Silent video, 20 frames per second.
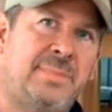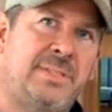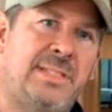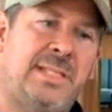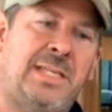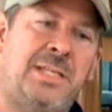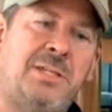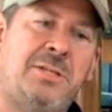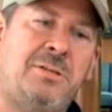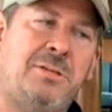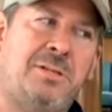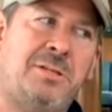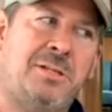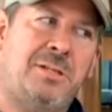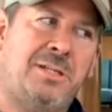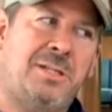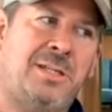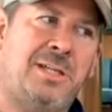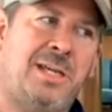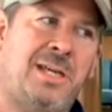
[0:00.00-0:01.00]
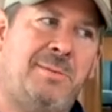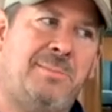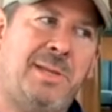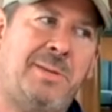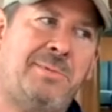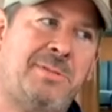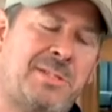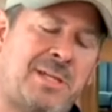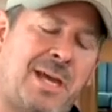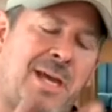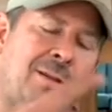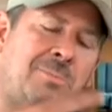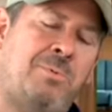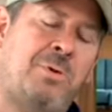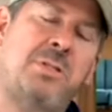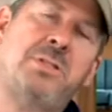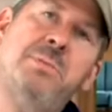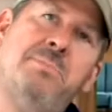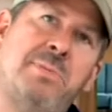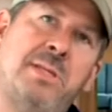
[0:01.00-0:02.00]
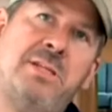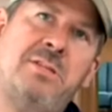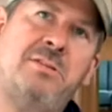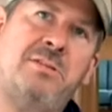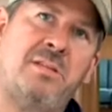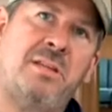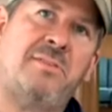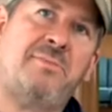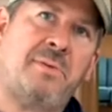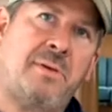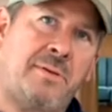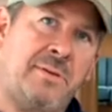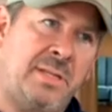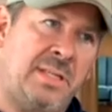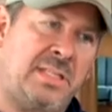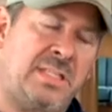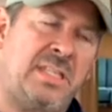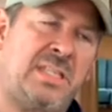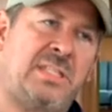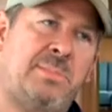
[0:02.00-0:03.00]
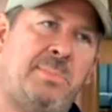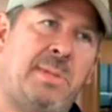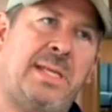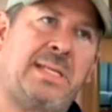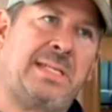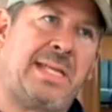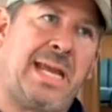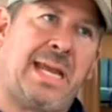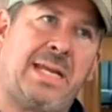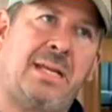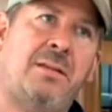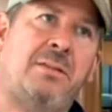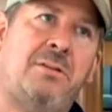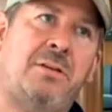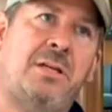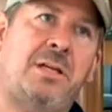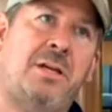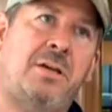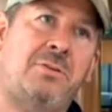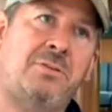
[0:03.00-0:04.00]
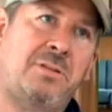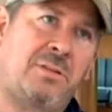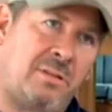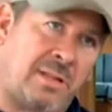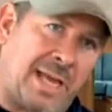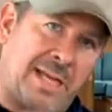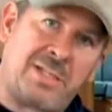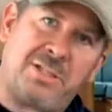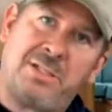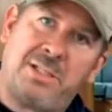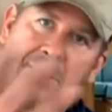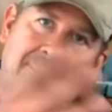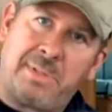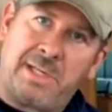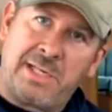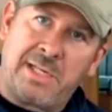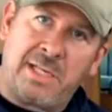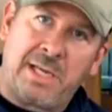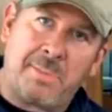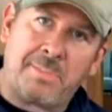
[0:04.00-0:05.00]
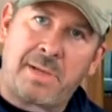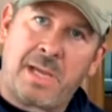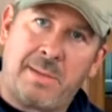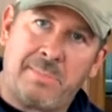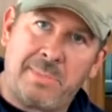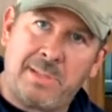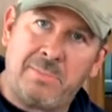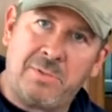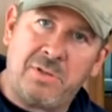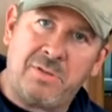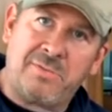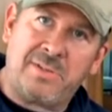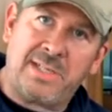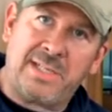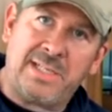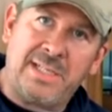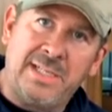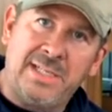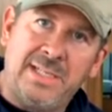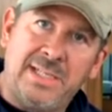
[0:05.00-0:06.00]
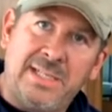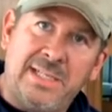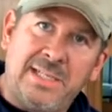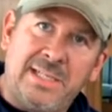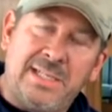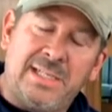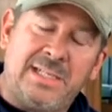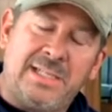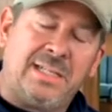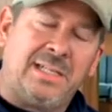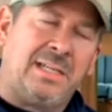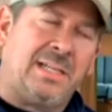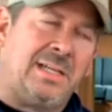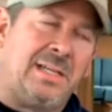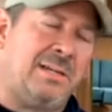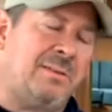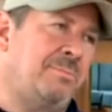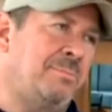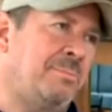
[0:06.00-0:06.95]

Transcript: and you could uh, maybe Scott will put some pictures up uh, it's a spectacular coach it'll actually be an upcoming movie uh,